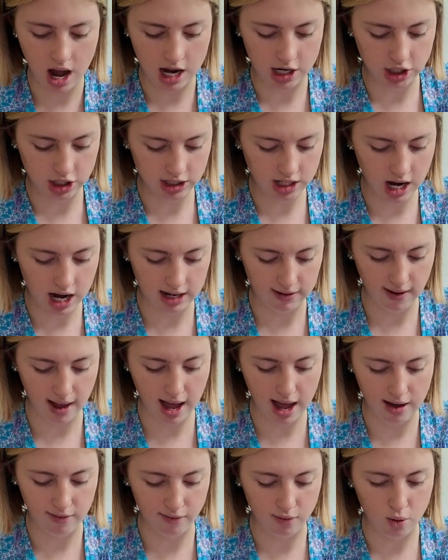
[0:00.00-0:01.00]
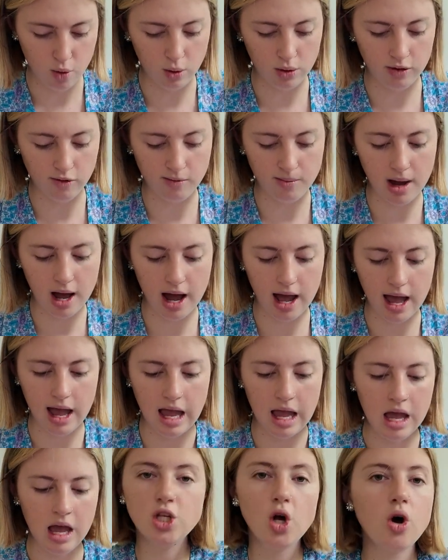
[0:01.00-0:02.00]
I just kind of have all of
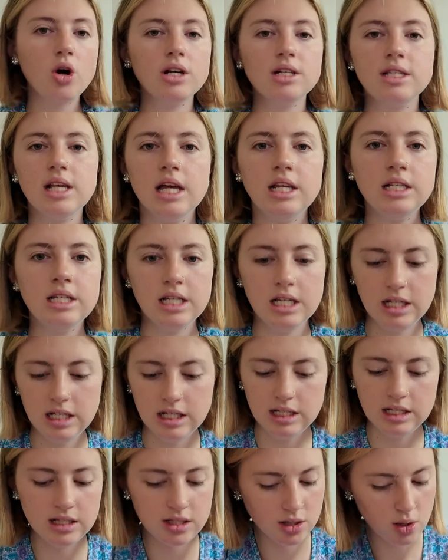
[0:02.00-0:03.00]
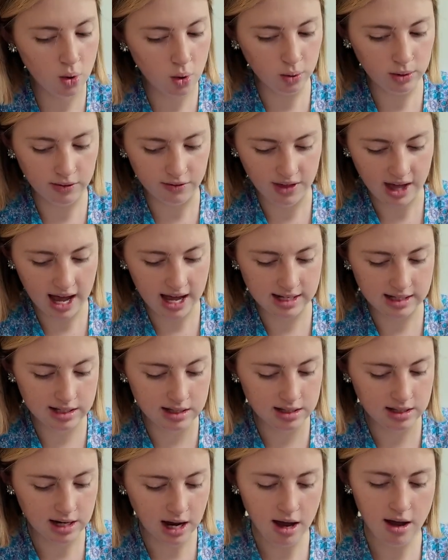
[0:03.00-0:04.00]
my socks, undies, all of that
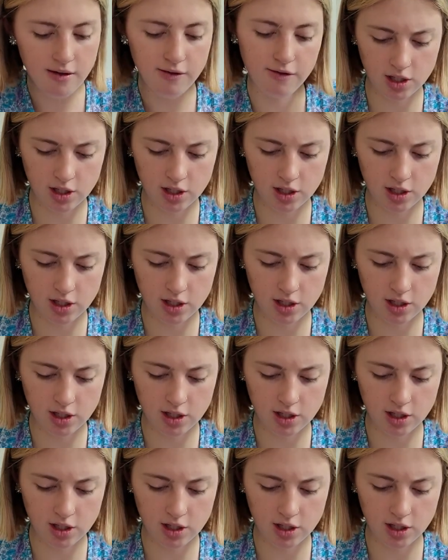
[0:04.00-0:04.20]
stuff.